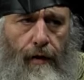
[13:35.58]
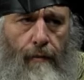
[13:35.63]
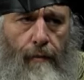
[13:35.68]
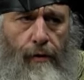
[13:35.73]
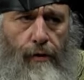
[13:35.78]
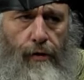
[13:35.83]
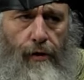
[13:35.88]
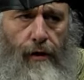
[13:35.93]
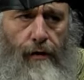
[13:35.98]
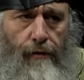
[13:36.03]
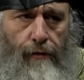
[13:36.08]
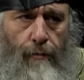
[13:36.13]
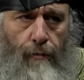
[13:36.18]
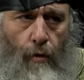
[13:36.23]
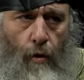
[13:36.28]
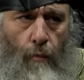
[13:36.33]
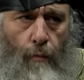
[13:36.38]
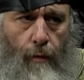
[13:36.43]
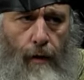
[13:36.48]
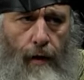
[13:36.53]
an image that is
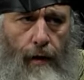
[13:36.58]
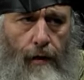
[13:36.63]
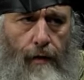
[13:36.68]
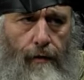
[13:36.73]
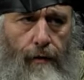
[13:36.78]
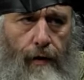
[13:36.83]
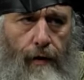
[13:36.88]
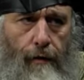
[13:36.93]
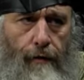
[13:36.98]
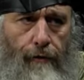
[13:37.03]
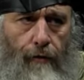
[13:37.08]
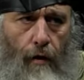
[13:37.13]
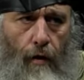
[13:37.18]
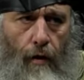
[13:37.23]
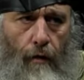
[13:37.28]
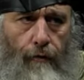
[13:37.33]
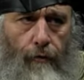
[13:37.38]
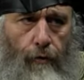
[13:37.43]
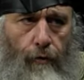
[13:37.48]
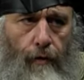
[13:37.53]
appropriated, that is
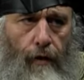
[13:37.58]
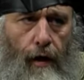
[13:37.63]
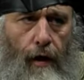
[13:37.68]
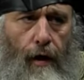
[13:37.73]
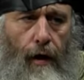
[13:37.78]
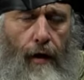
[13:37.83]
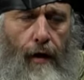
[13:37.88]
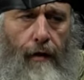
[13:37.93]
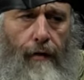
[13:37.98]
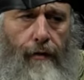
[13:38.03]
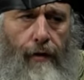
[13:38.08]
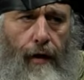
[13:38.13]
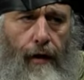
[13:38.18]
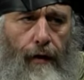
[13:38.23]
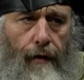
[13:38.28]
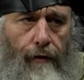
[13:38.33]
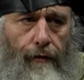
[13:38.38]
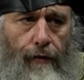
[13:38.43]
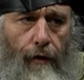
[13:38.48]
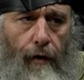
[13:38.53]
altered, that
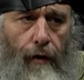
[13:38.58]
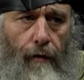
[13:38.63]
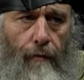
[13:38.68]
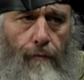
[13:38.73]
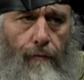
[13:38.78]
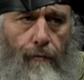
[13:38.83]
is